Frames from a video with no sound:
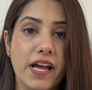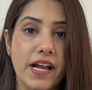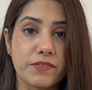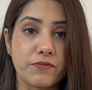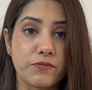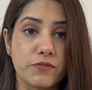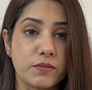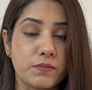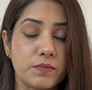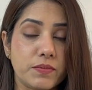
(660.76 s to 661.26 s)

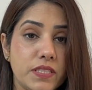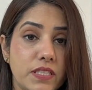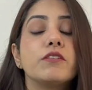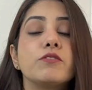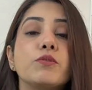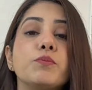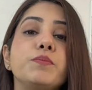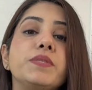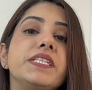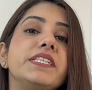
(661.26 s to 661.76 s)
adverbs. Now
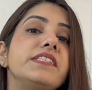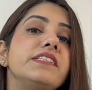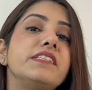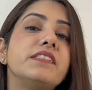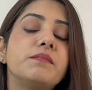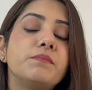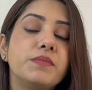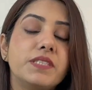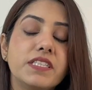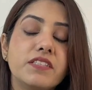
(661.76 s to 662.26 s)
the
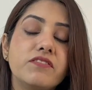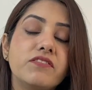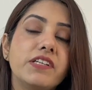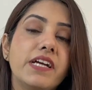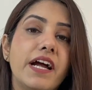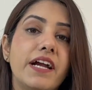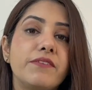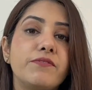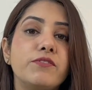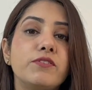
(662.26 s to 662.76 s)
medium degree
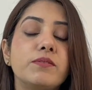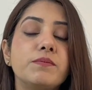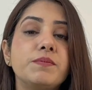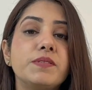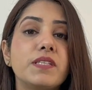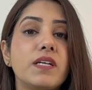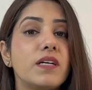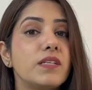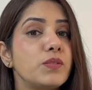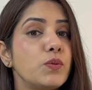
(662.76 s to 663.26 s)
adverbs
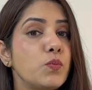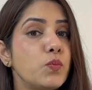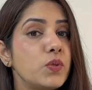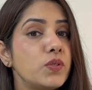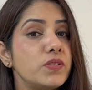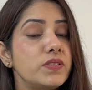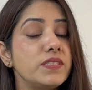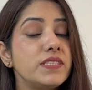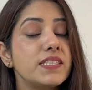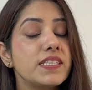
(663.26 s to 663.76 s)
are the
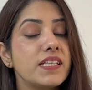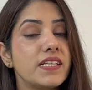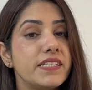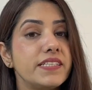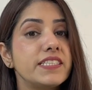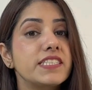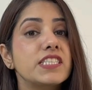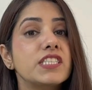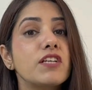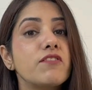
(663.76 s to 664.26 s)
words
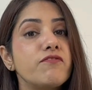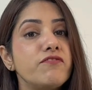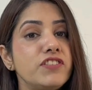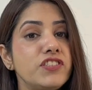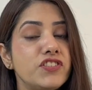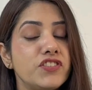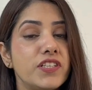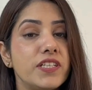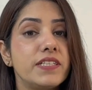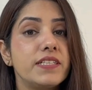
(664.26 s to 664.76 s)
like
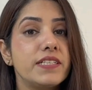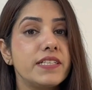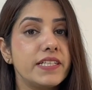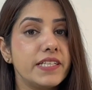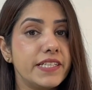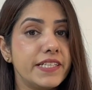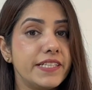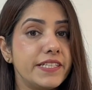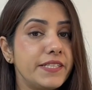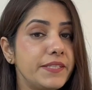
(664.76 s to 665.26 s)

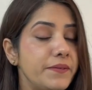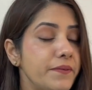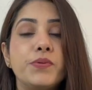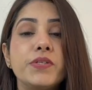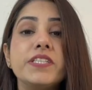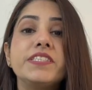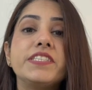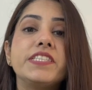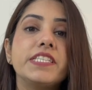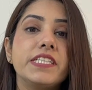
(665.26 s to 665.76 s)
sufficiently,
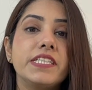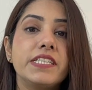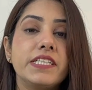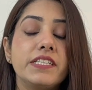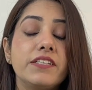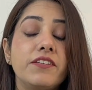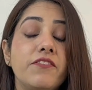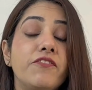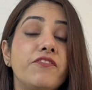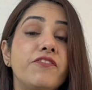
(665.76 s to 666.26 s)

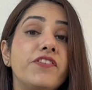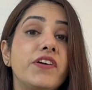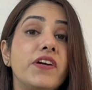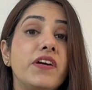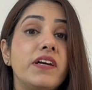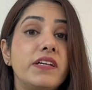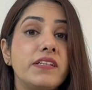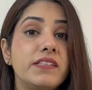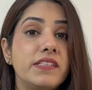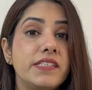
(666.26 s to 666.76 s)
pretty,
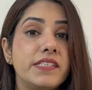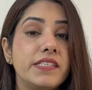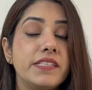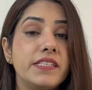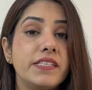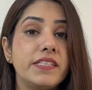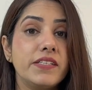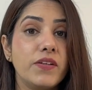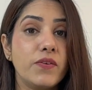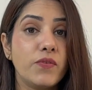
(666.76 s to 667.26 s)

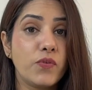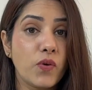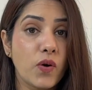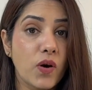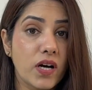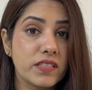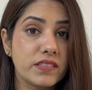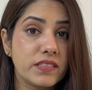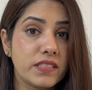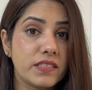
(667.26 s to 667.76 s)
fairly,
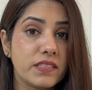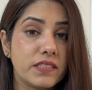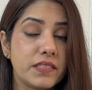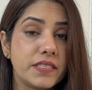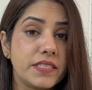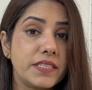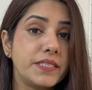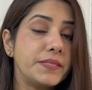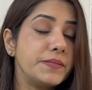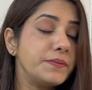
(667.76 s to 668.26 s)

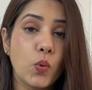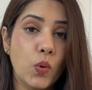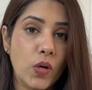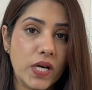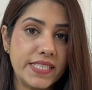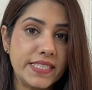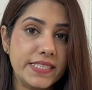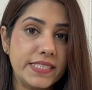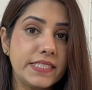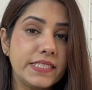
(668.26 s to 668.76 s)
rather,
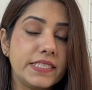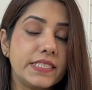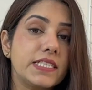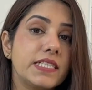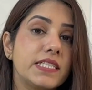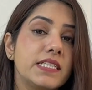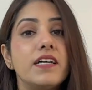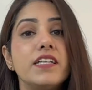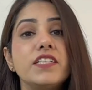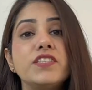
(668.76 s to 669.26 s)
quite.
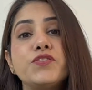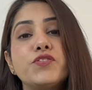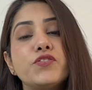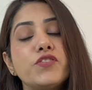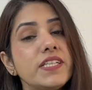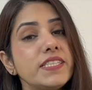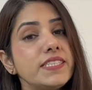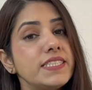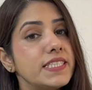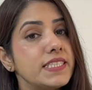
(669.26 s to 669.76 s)
Her
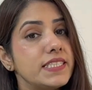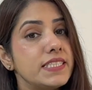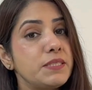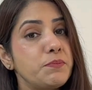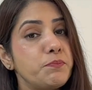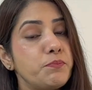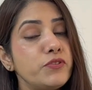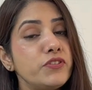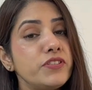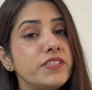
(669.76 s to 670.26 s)
dress is
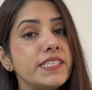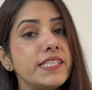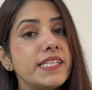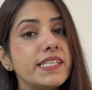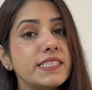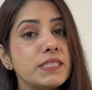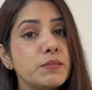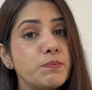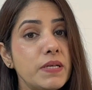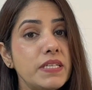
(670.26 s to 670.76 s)
pretty
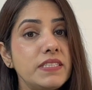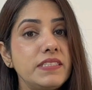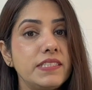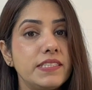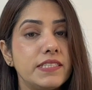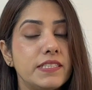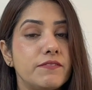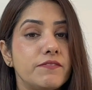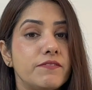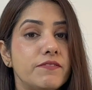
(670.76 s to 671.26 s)

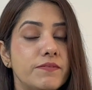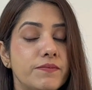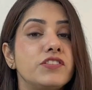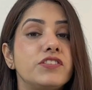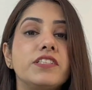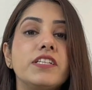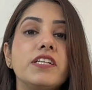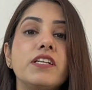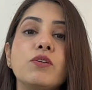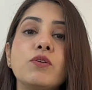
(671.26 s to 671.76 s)
expensive.
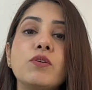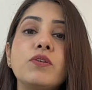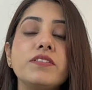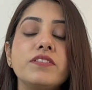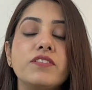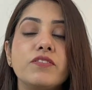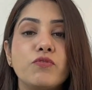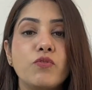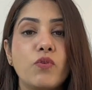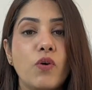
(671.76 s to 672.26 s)
She looked
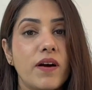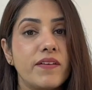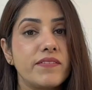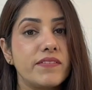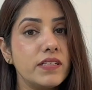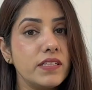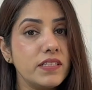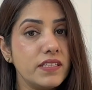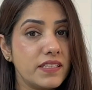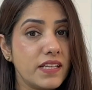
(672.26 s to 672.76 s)

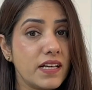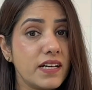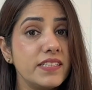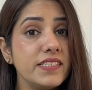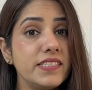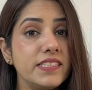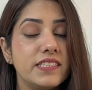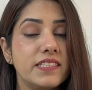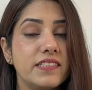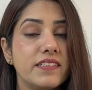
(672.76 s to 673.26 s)
rather
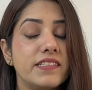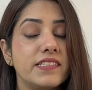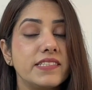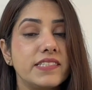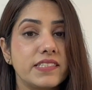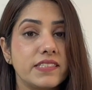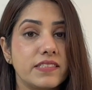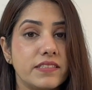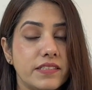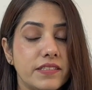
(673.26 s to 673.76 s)
nice
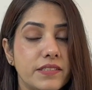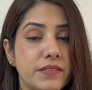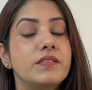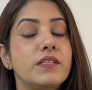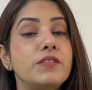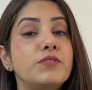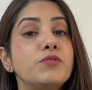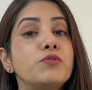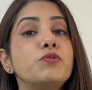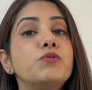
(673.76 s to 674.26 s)
yesterday.
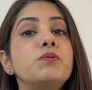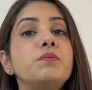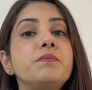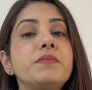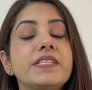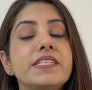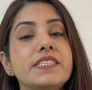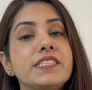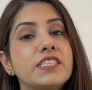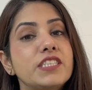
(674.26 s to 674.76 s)
The room
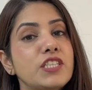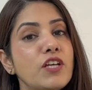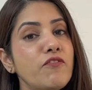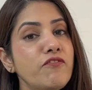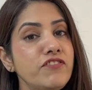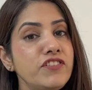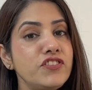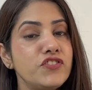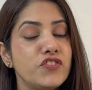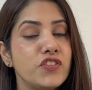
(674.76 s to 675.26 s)
is
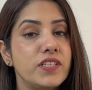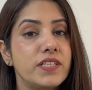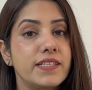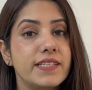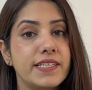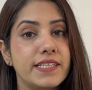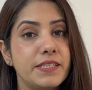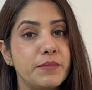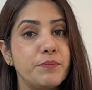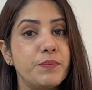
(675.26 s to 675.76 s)

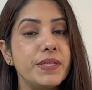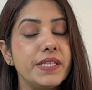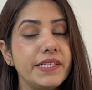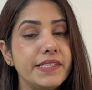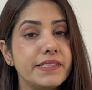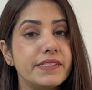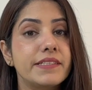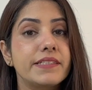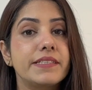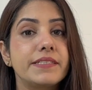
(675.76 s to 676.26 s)
sufficiently
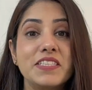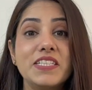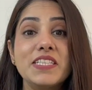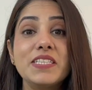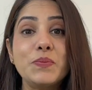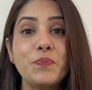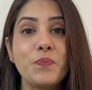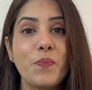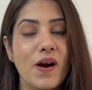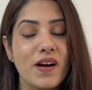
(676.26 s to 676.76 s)
big.
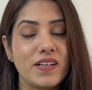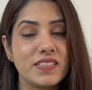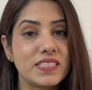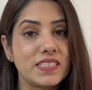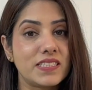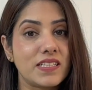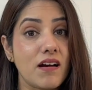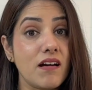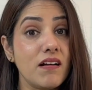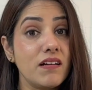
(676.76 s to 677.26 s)
This
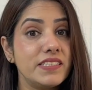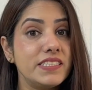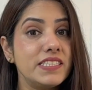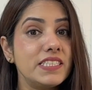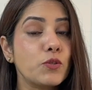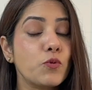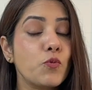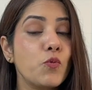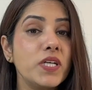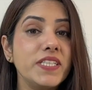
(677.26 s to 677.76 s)
pasta is
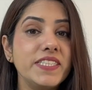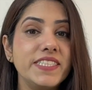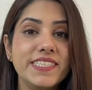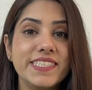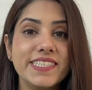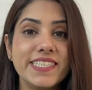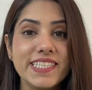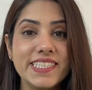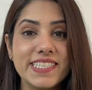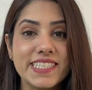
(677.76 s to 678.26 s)
quite
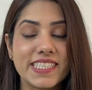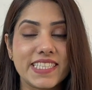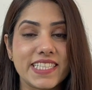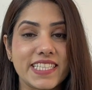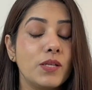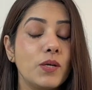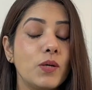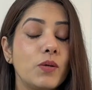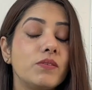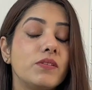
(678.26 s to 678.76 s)
tasty.
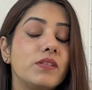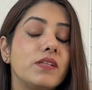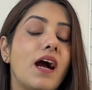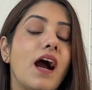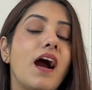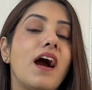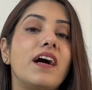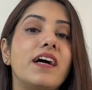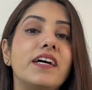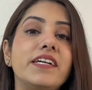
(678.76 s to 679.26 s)
Now
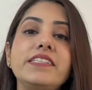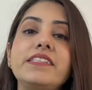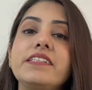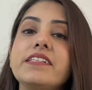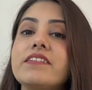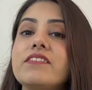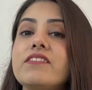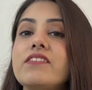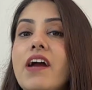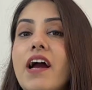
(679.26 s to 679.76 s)
high
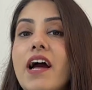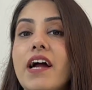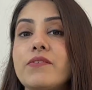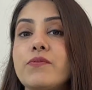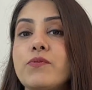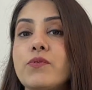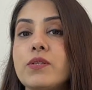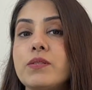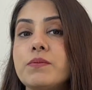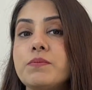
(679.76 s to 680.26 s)
degree
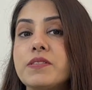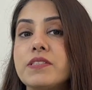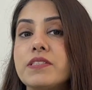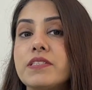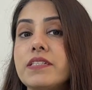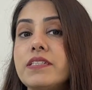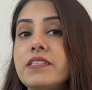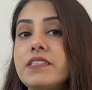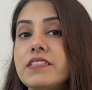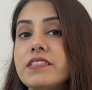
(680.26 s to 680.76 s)
adverbs,
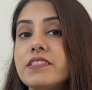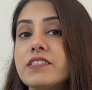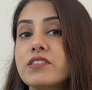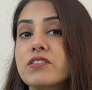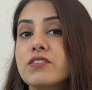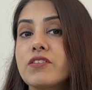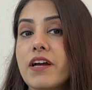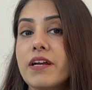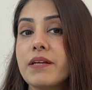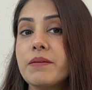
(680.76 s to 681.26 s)
they
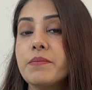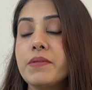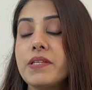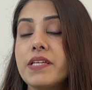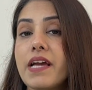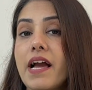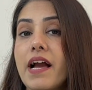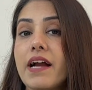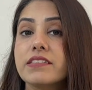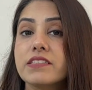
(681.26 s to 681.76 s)
describe
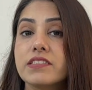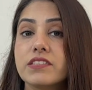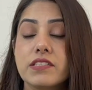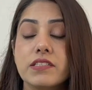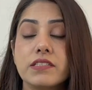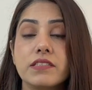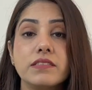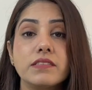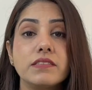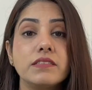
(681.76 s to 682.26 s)
the
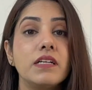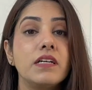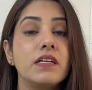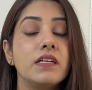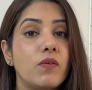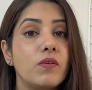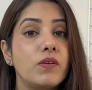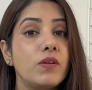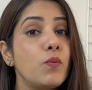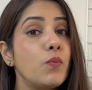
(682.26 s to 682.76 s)
action
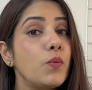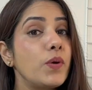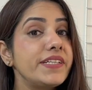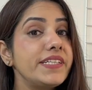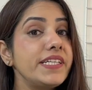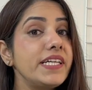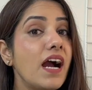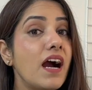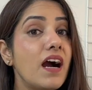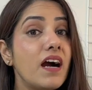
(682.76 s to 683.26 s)
on a
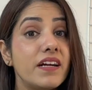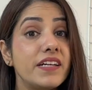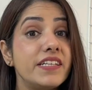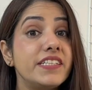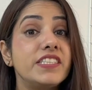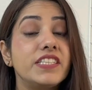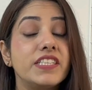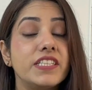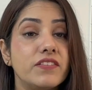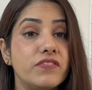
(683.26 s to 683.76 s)
very high
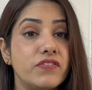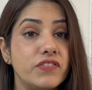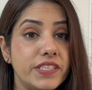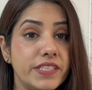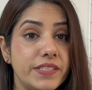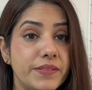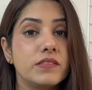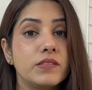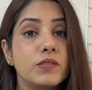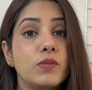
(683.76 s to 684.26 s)

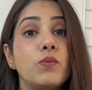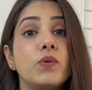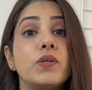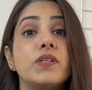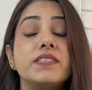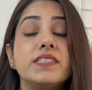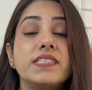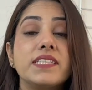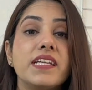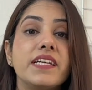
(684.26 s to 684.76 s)
degree. The
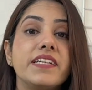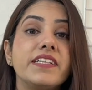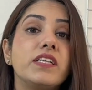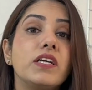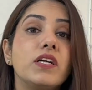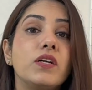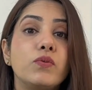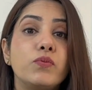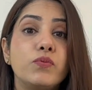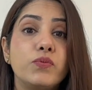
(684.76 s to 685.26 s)
words like
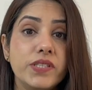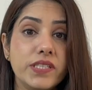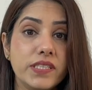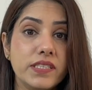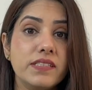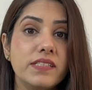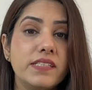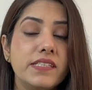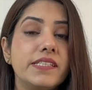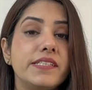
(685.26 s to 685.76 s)

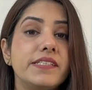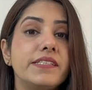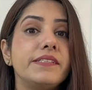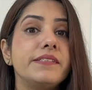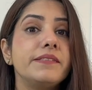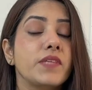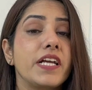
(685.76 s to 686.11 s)
really,